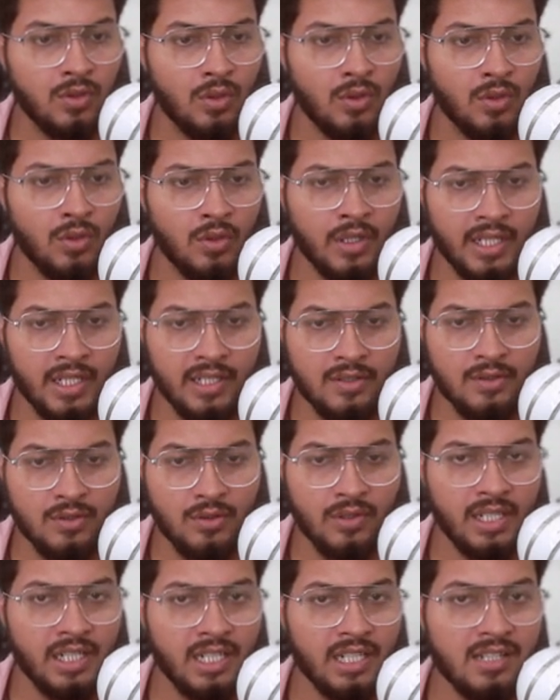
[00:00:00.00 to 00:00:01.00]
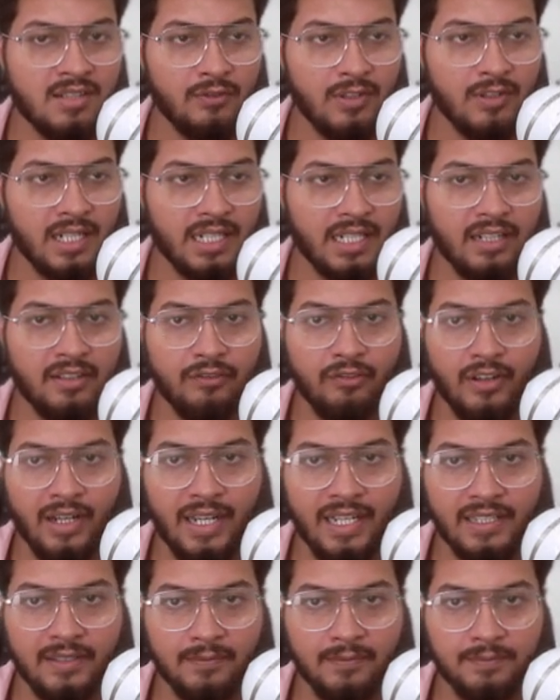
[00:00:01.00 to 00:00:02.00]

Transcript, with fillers: okay so it is working fine